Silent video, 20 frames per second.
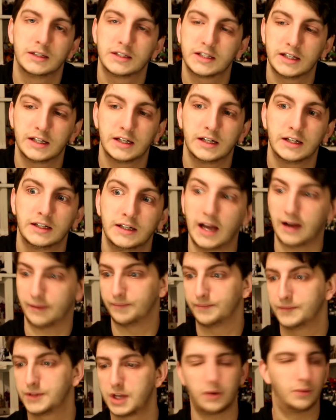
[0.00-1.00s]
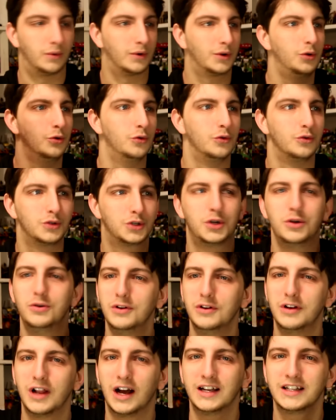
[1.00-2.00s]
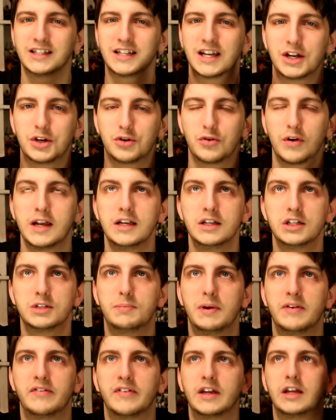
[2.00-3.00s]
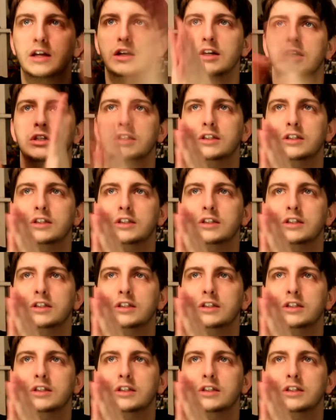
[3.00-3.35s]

But, yeah, so cool. Two new lights. Great spiffing.